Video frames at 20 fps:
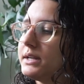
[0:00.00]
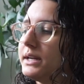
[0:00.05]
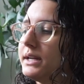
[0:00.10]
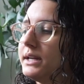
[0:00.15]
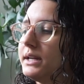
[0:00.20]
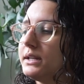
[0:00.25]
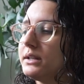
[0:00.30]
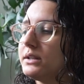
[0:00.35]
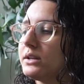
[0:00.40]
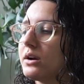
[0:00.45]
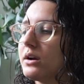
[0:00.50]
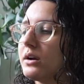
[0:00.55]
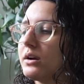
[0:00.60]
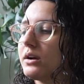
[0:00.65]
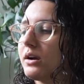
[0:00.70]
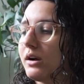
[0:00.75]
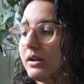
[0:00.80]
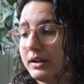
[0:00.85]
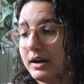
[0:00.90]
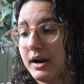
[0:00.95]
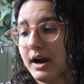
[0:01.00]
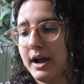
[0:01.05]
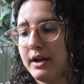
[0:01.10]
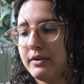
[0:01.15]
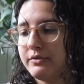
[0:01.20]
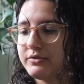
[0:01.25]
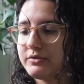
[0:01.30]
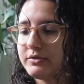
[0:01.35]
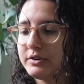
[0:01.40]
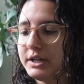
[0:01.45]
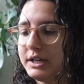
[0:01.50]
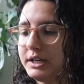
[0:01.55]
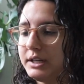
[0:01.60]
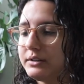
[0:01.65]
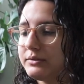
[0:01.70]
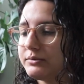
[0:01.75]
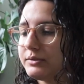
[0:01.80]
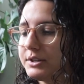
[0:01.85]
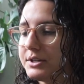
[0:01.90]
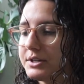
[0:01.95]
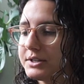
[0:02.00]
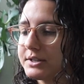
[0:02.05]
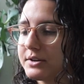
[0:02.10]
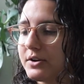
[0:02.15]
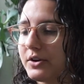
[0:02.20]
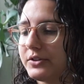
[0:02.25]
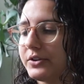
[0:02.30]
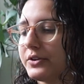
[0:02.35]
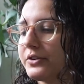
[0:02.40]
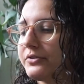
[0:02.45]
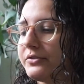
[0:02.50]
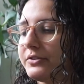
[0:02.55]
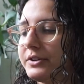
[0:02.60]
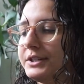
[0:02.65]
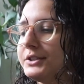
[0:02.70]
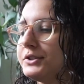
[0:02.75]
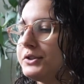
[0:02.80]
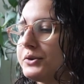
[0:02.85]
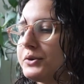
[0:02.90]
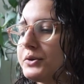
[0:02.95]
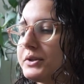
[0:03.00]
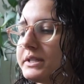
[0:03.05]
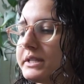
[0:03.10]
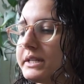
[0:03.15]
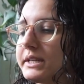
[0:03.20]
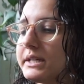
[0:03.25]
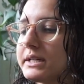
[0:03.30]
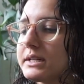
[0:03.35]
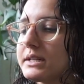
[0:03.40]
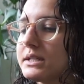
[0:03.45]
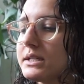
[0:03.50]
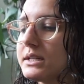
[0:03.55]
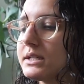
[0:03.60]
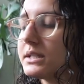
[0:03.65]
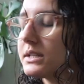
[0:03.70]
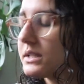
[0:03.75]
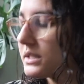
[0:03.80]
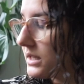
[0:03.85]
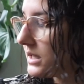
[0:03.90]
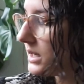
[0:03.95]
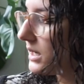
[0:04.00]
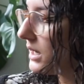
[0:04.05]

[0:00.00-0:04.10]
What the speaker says: in the color ivory, which is color 326.